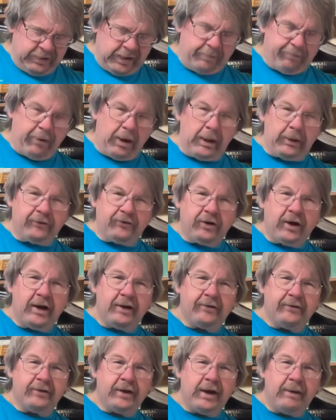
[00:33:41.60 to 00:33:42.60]

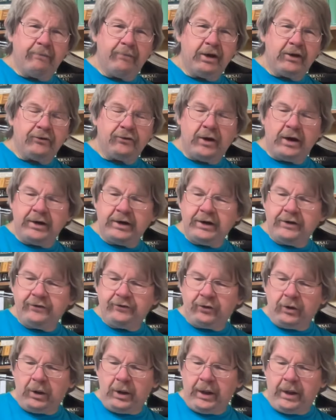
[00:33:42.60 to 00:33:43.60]
apologize. I'm not trying to
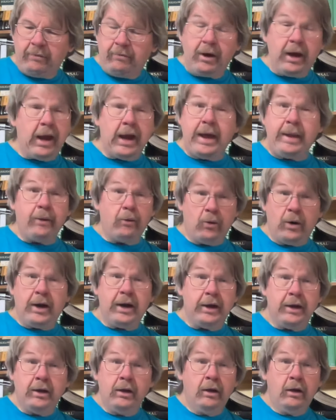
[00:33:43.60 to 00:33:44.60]
insult anyone. But
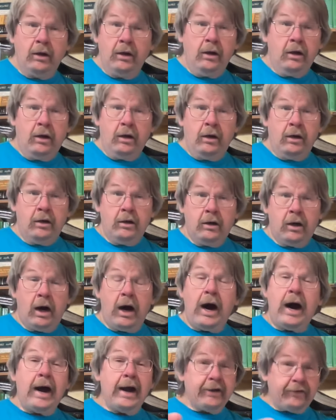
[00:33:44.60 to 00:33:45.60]
anyway,
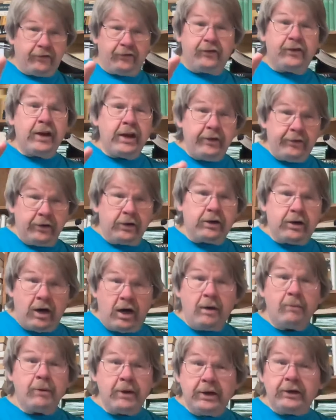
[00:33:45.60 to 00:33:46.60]
I see the
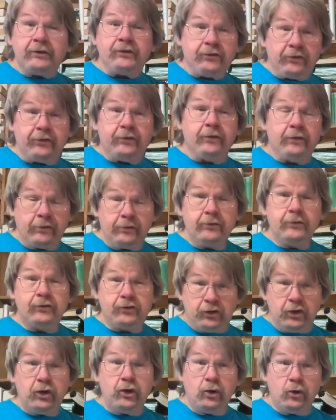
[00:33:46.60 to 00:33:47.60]
comments
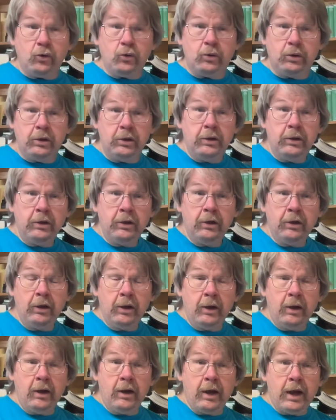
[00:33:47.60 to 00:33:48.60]
too.
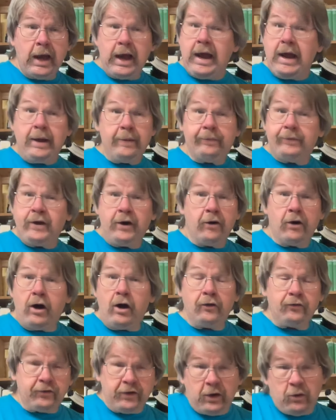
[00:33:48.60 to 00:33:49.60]
And they're
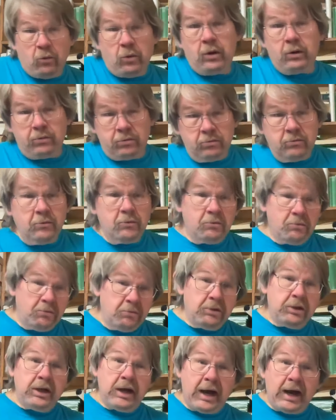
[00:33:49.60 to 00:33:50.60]
all saying, well,
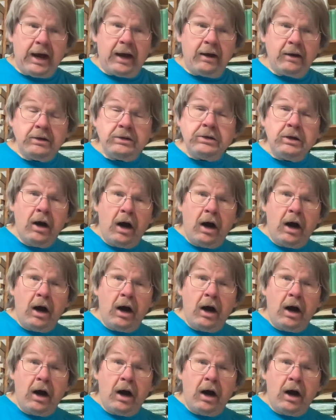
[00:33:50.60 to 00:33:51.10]
yeah,